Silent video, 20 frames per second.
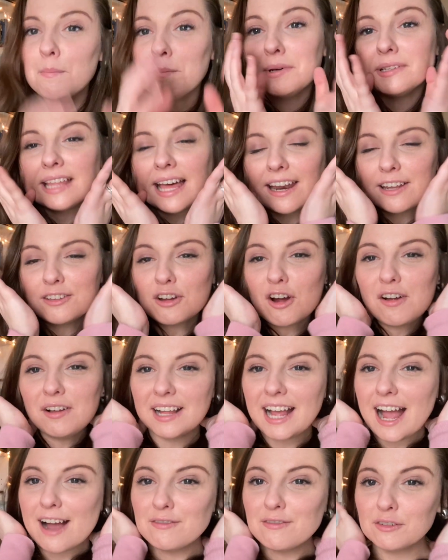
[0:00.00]
But that is all I
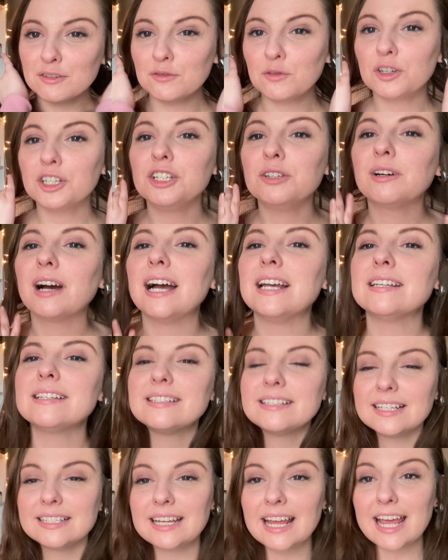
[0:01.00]
have for you guys
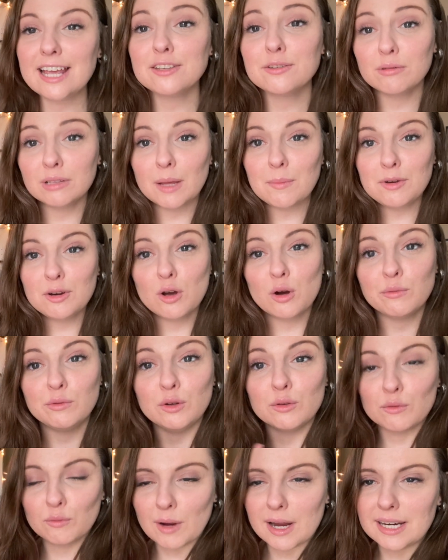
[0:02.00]
today, so let me know if
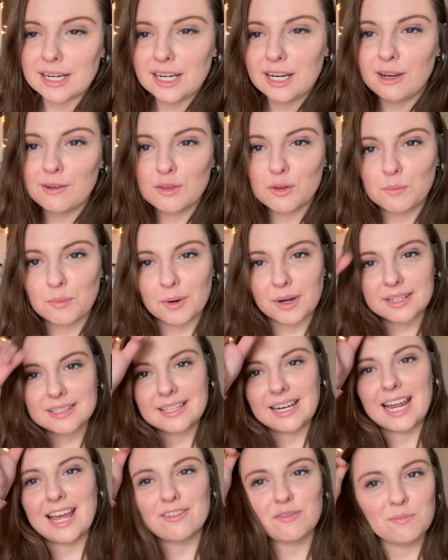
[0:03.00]
you've read any of the books that
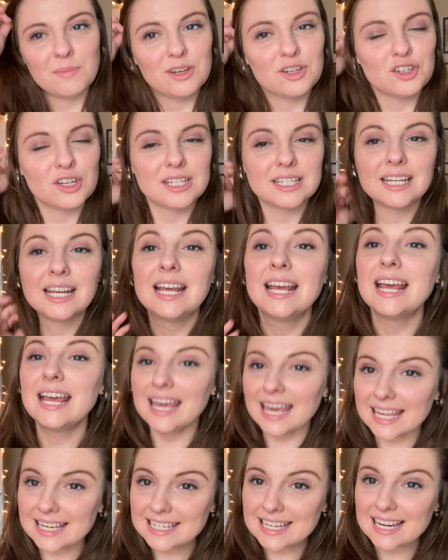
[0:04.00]
I have mentioned
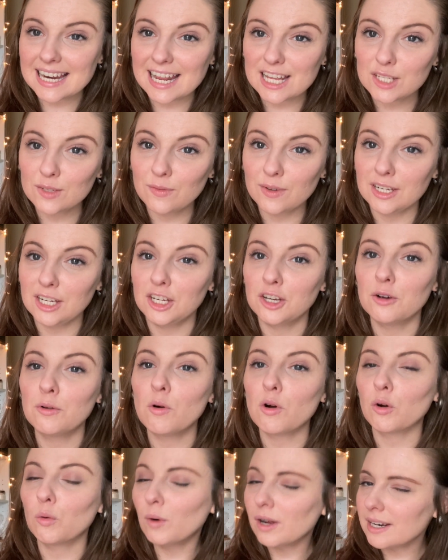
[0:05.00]
in today's video,
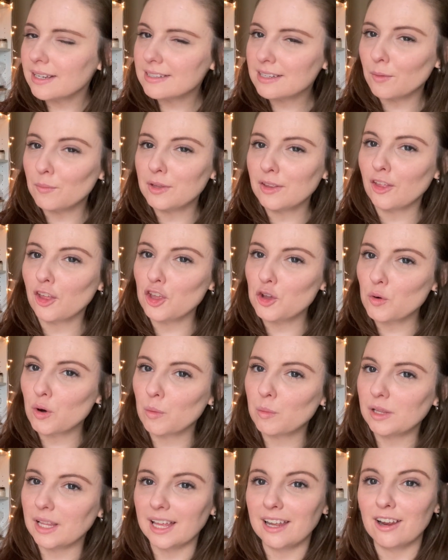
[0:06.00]
or what is something that you are
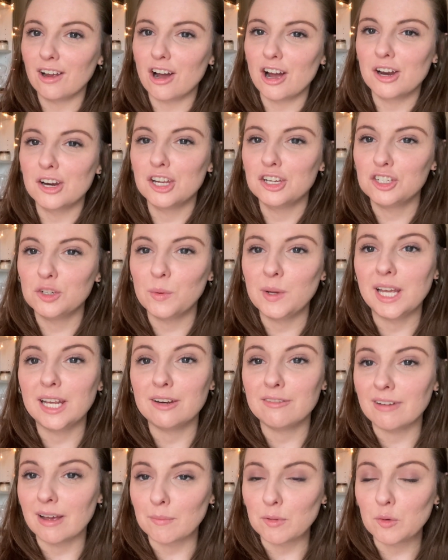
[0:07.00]
planning on doing in
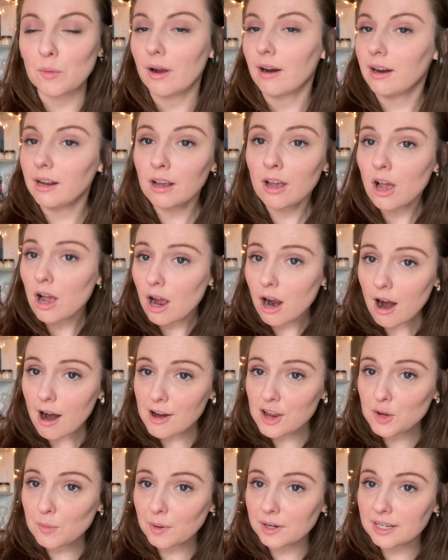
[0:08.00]
February. Are
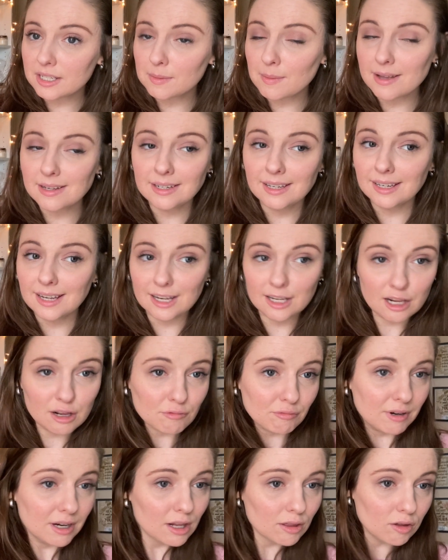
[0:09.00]
you participating in any
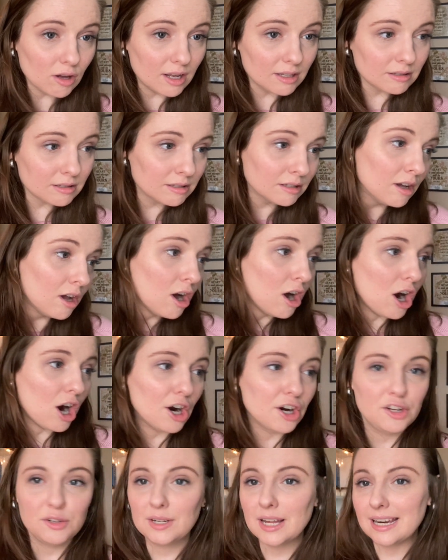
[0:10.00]
readathons?
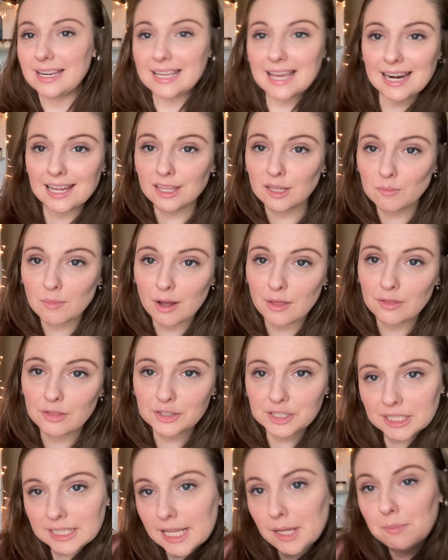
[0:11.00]
Are you dedicating the month
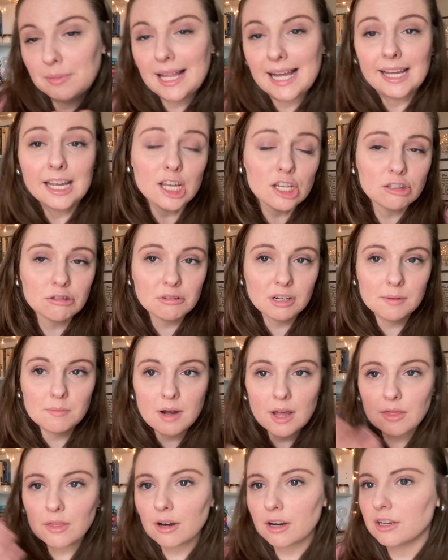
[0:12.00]
to like Black History
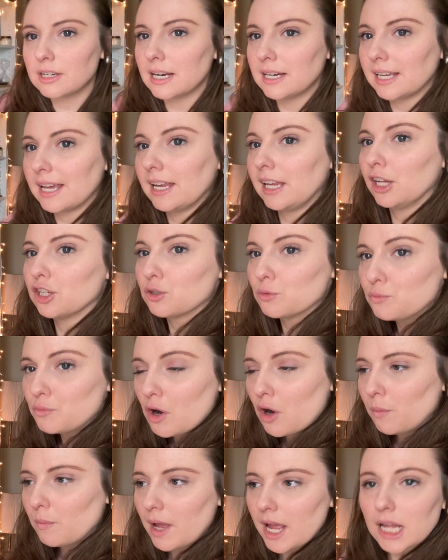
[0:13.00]
Month? Are you dedicating it to
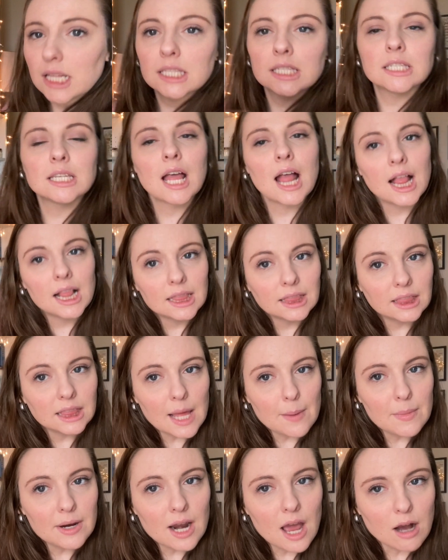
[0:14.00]
romance?
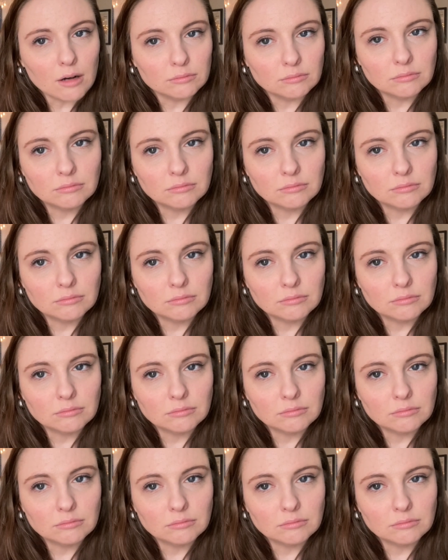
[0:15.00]
Let me know.